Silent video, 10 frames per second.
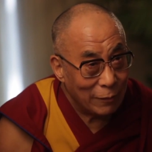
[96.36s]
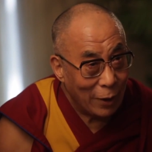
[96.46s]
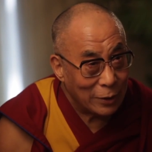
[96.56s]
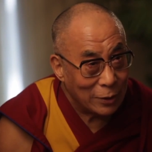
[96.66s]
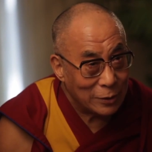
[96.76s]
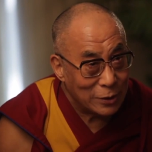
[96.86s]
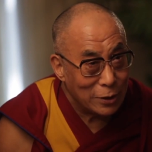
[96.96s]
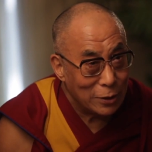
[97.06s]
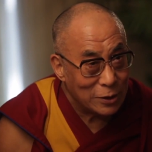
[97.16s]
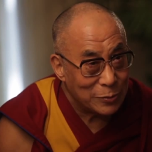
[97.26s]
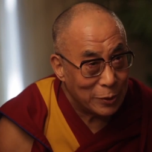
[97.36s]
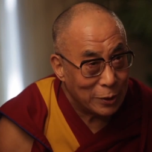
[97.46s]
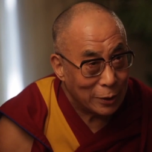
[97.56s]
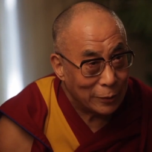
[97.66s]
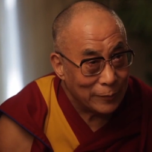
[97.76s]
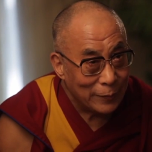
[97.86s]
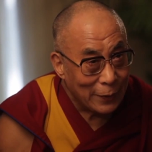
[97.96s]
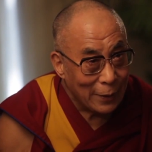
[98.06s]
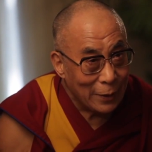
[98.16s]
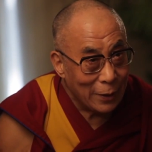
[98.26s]
I think, generally speaking,
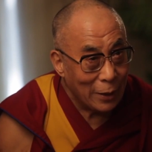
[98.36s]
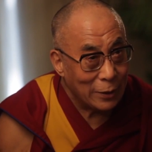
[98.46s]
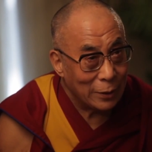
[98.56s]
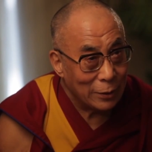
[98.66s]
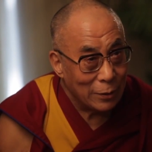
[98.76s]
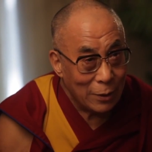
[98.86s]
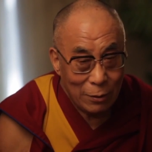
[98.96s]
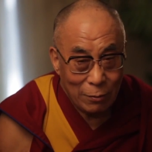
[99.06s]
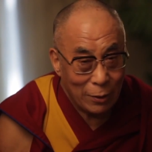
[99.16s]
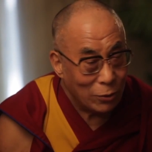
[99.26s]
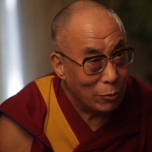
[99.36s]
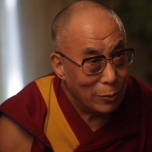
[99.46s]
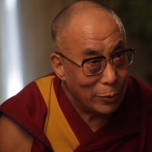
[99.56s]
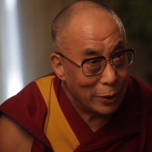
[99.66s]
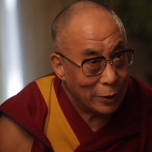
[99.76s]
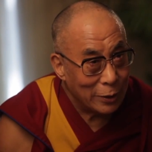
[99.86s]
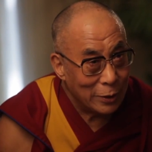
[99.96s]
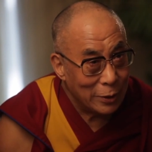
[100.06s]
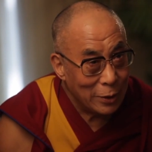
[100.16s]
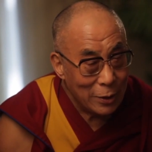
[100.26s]
I think one human being
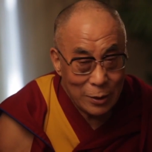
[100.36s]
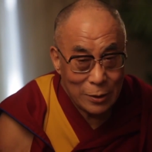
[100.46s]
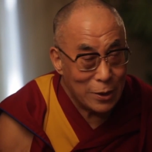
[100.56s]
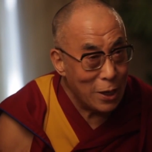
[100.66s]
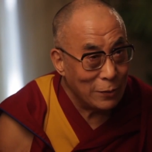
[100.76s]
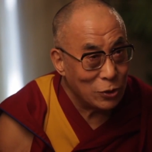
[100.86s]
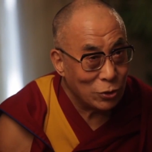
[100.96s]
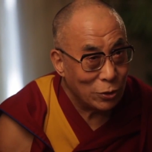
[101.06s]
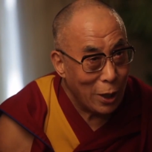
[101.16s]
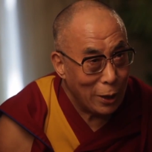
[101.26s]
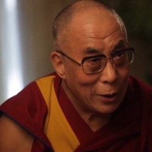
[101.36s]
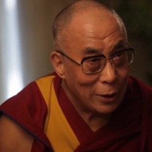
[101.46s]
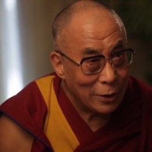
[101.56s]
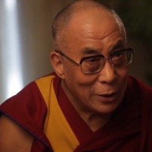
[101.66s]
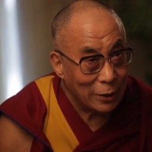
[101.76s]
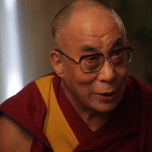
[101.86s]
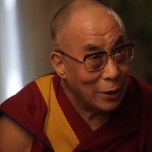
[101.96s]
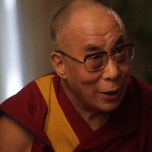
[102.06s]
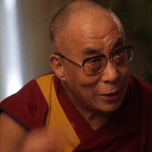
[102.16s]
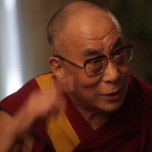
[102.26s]
never show anger,
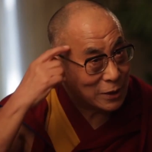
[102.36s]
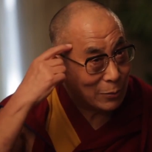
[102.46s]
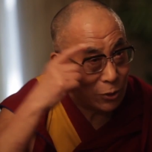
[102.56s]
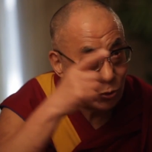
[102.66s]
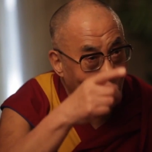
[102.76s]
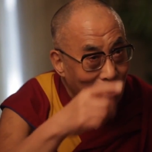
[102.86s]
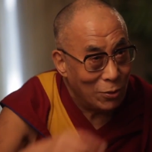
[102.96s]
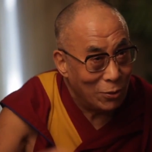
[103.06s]
then I think something wrong.